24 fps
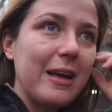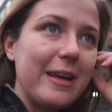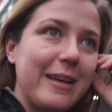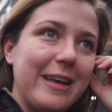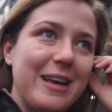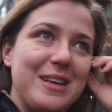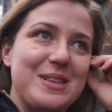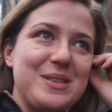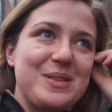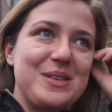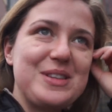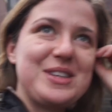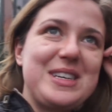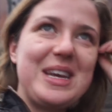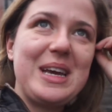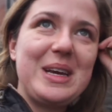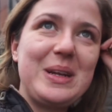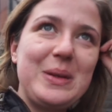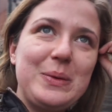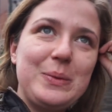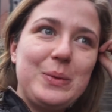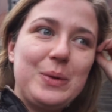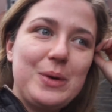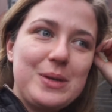Okay, so just
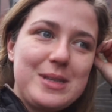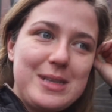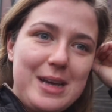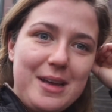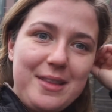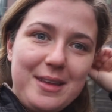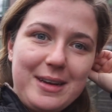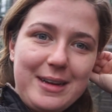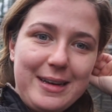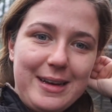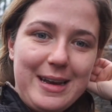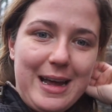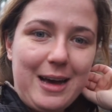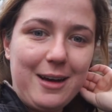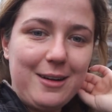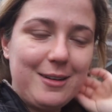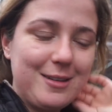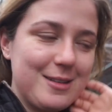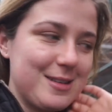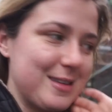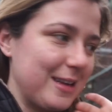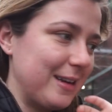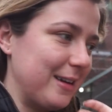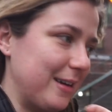taking a walk down the
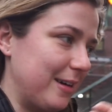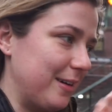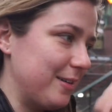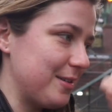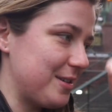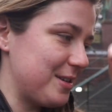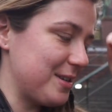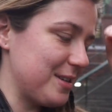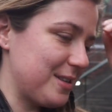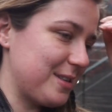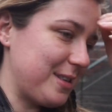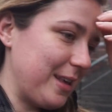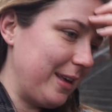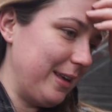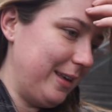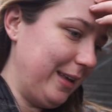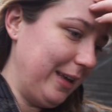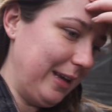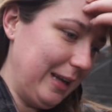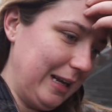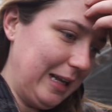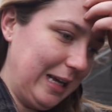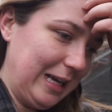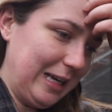canals, and I was just
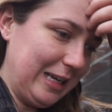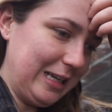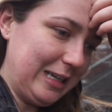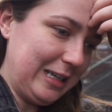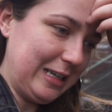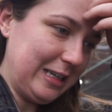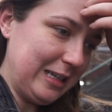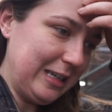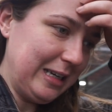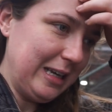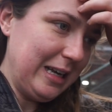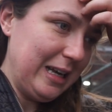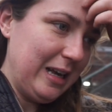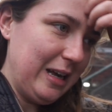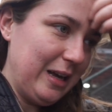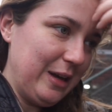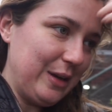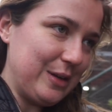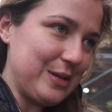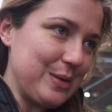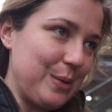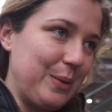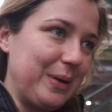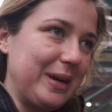thinking, like,
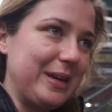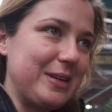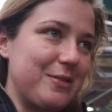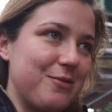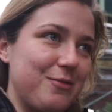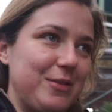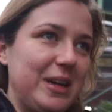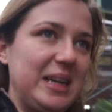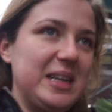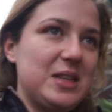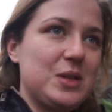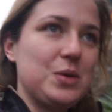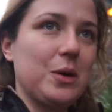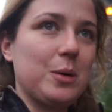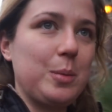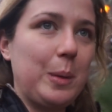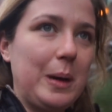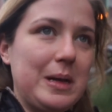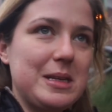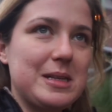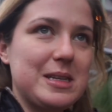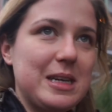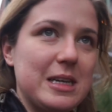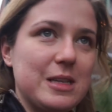because I want to really talk
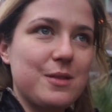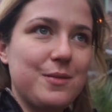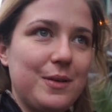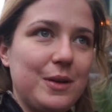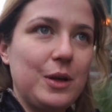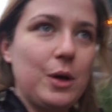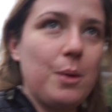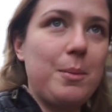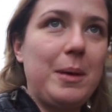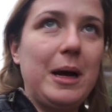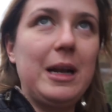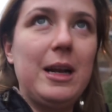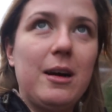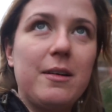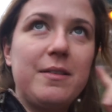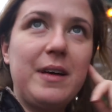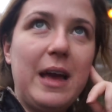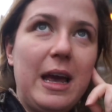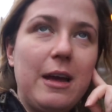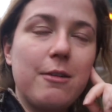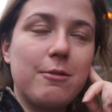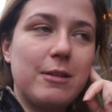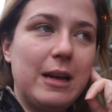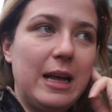about in today's video my
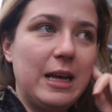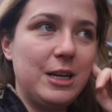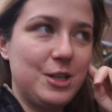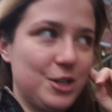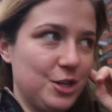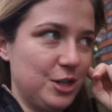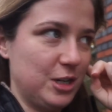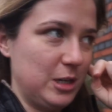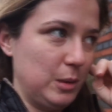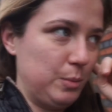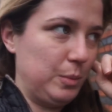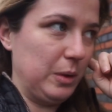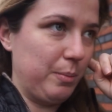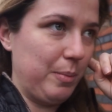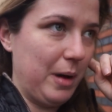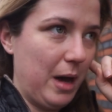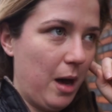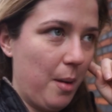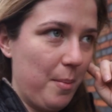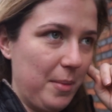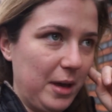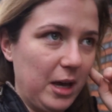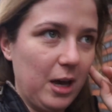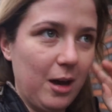love-hate relationship with
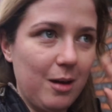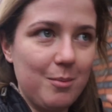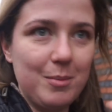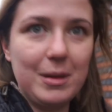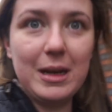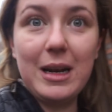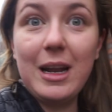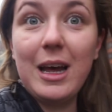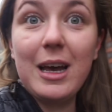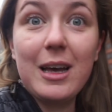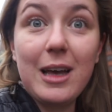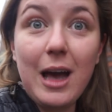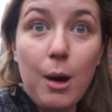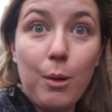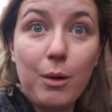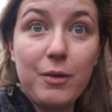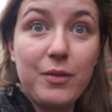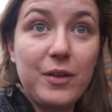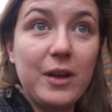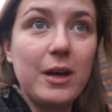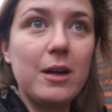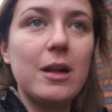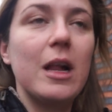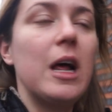Birmingham and like how I
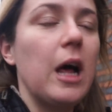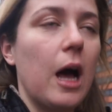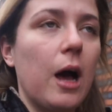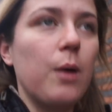feel.